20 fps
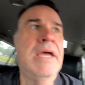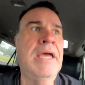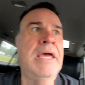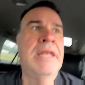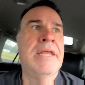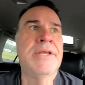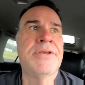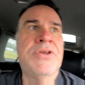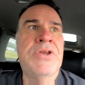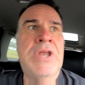
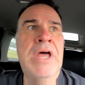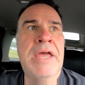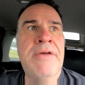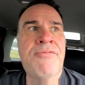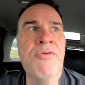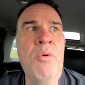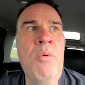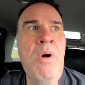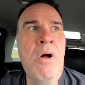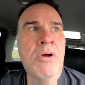in it today
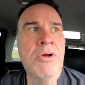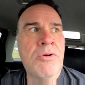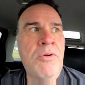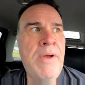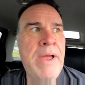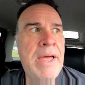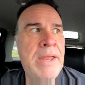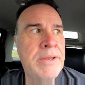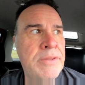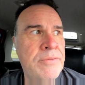for walking
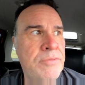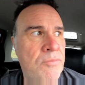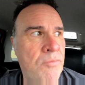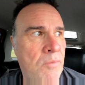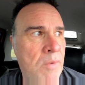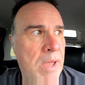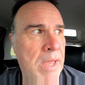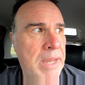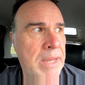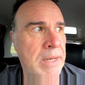around in the
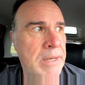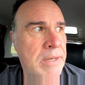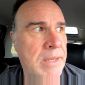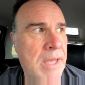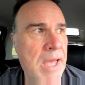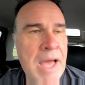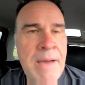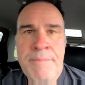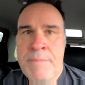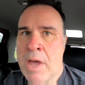rain.
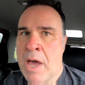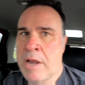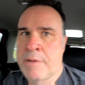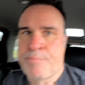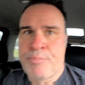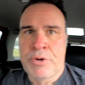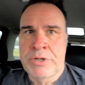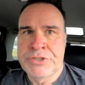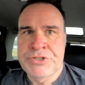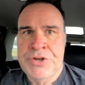I'm not a
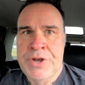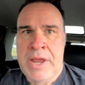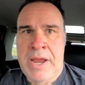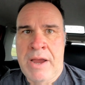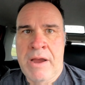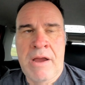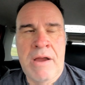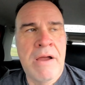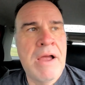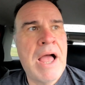
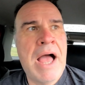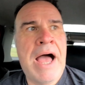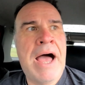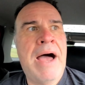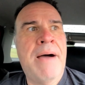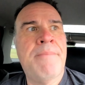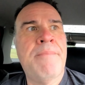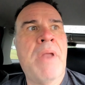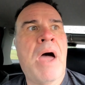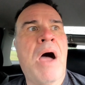prisoner.
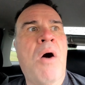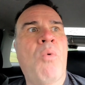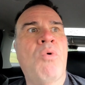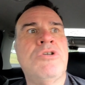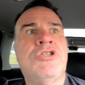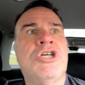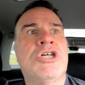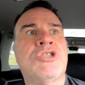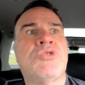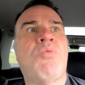I'm
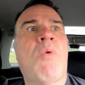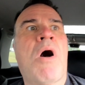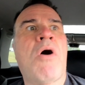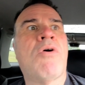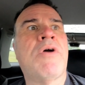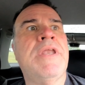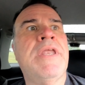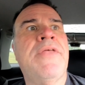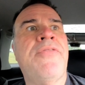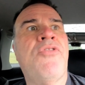not just
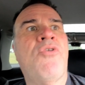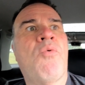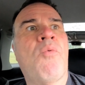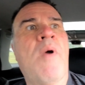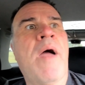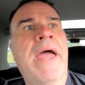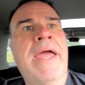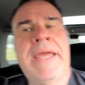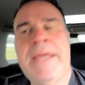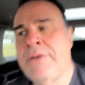walking in the
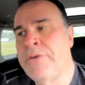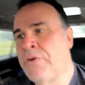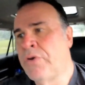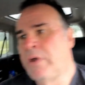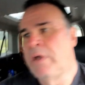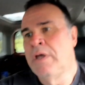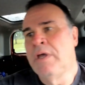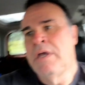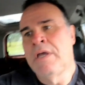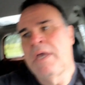
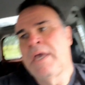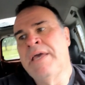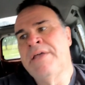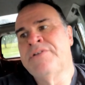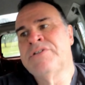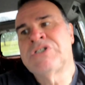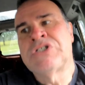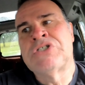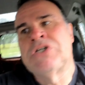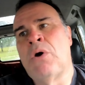rain,
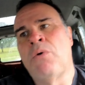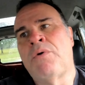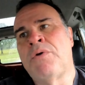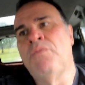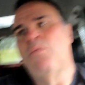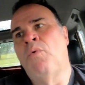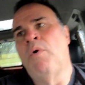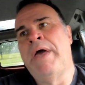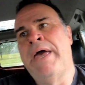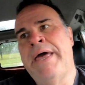getting
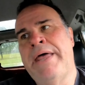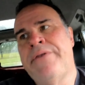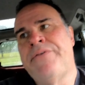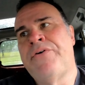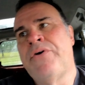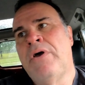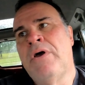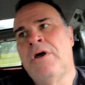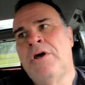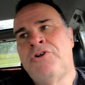soaking wet,
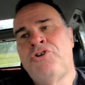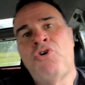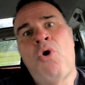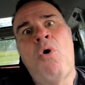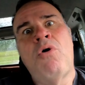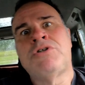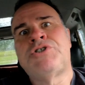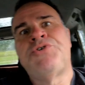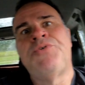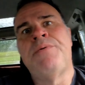
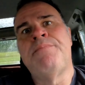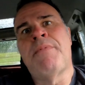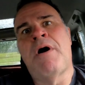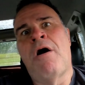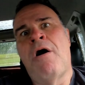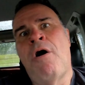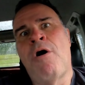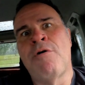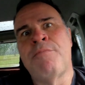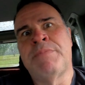torturing my
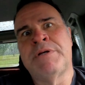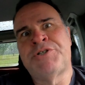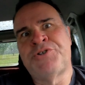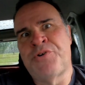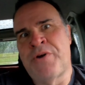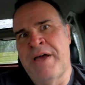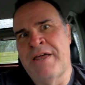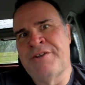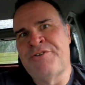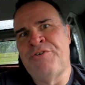heart by
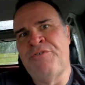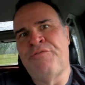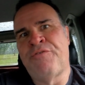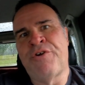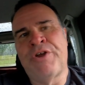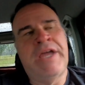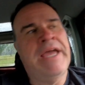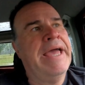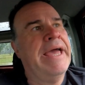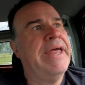trying to
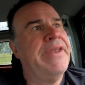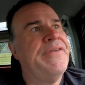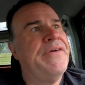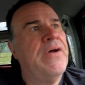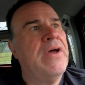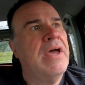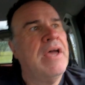forget